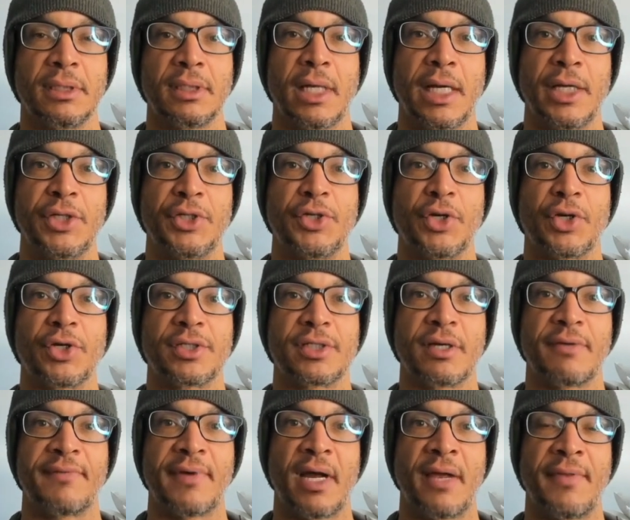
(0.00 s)
and you took
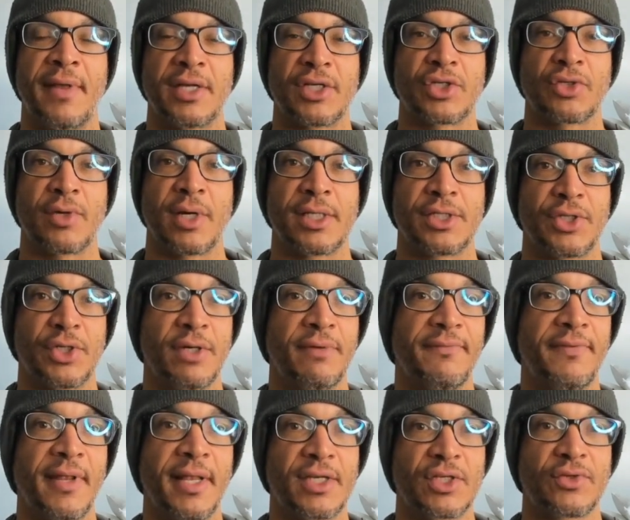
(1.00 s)
yourself out of that stress. So you didn't
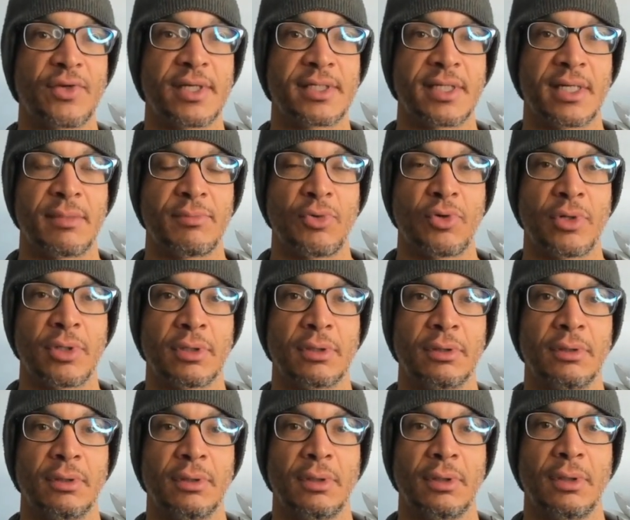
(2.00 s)
feel that stress anymore.
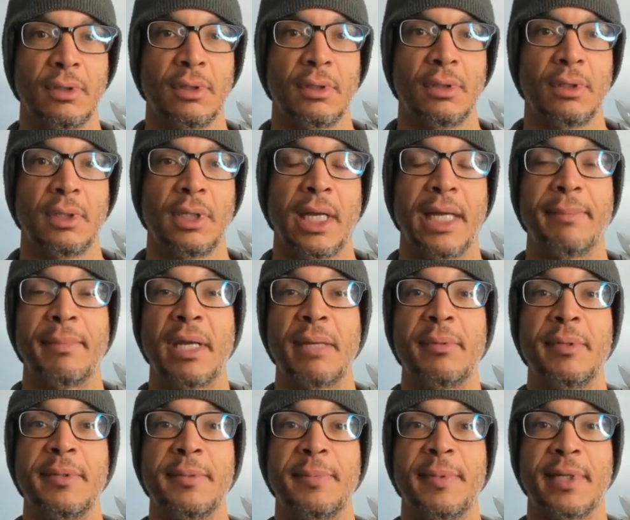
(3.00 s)
And
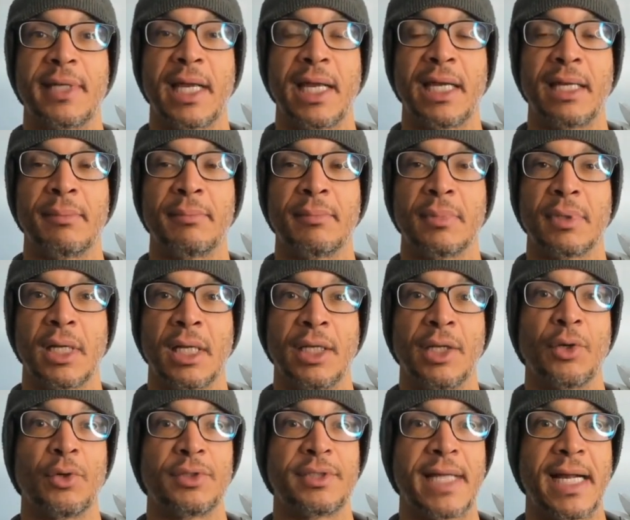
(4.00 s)
maybe you became a
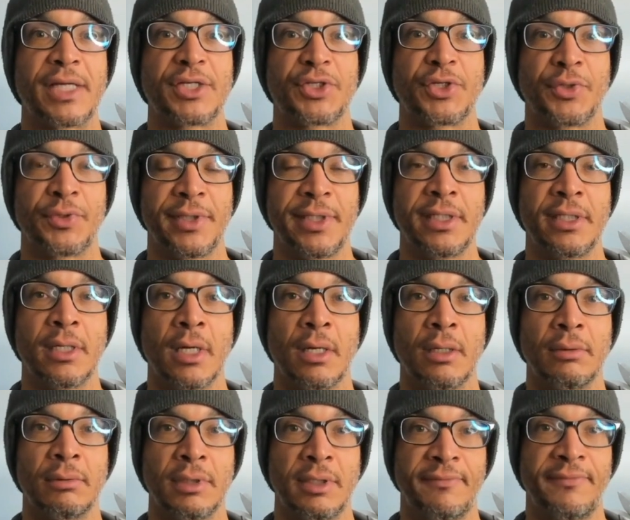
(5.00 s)
little attached to your
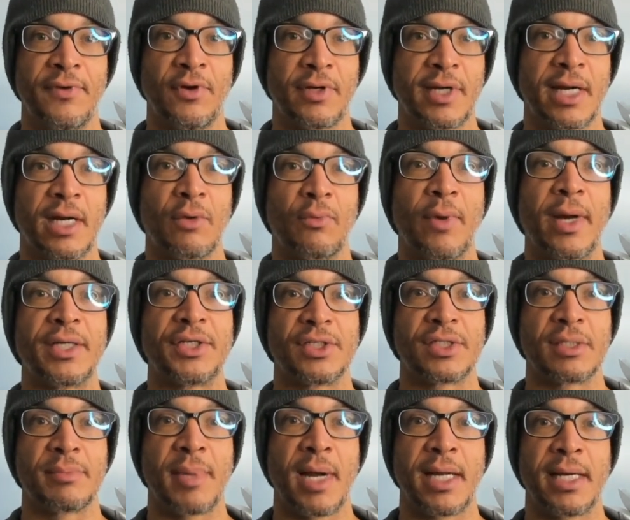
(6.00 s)
ego and felt kind of righteous
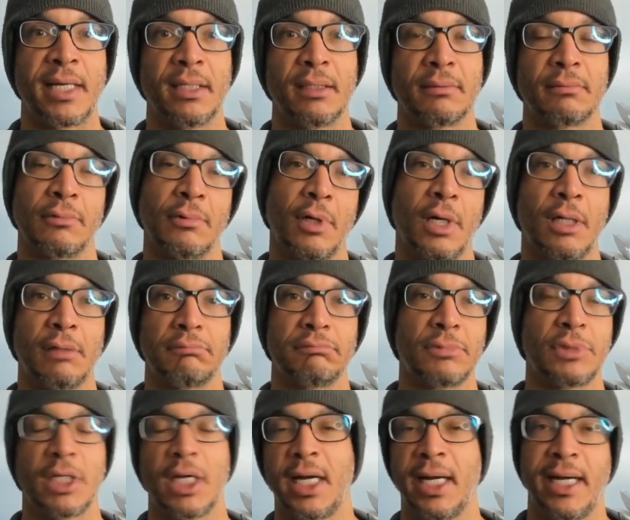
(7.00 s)
about it. Well,
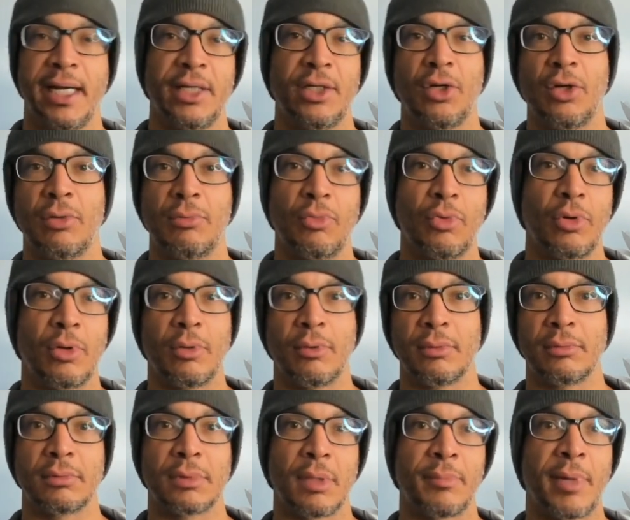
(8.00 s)
I know more
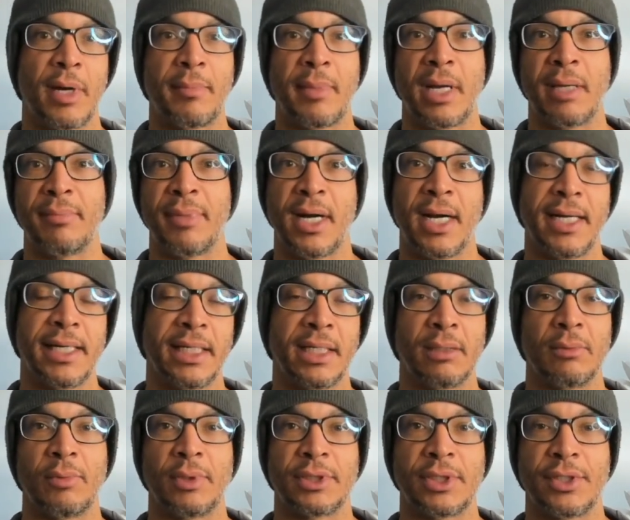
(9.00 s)
about my body
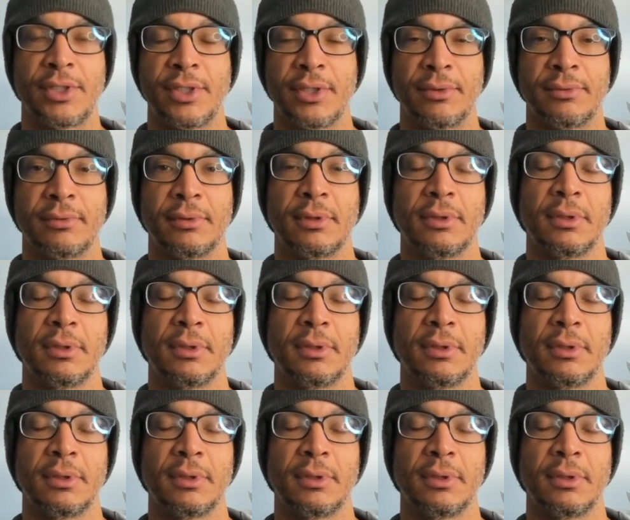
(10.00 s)
and what to do.